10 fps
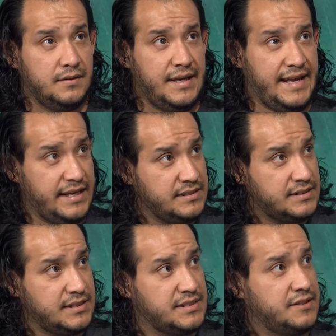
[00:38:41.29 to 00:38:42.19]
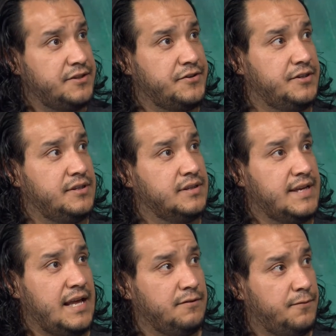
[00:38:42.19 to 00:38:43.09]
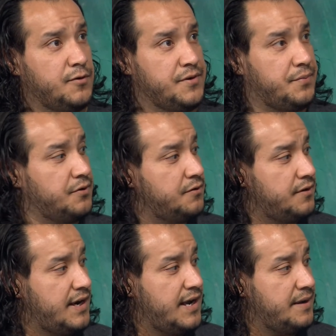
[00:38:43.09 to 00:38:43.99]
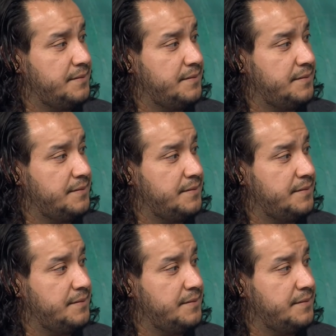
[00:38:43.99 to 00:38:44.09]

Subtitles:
ACE is another California program.